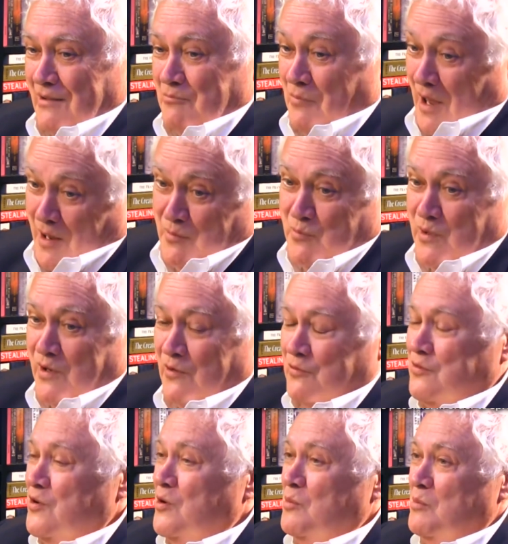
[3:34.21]
maybe a
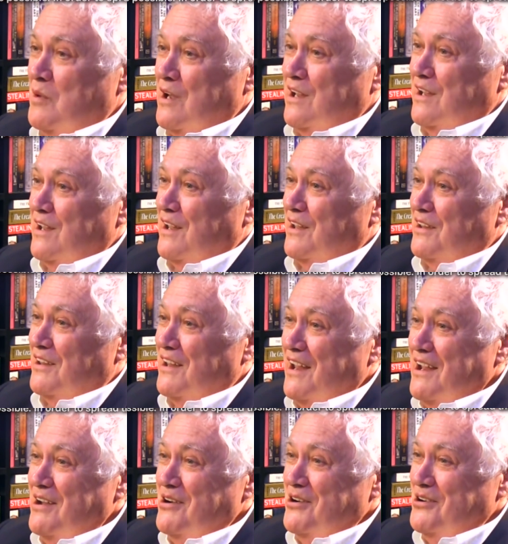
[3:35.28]
few million
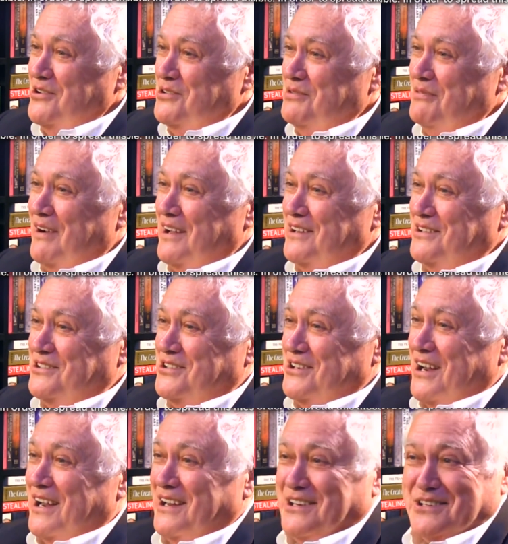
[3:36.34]
years might
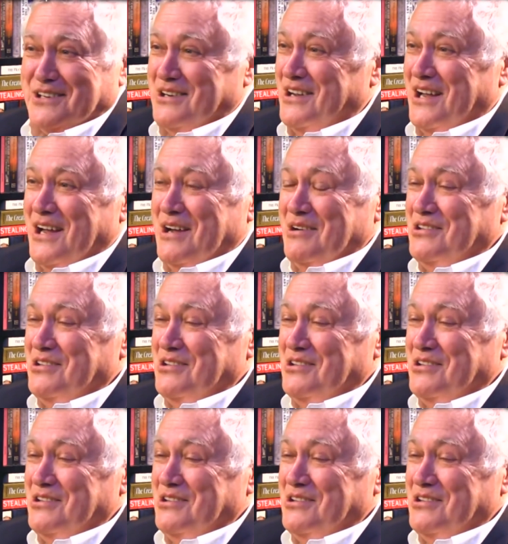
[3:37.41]
change it.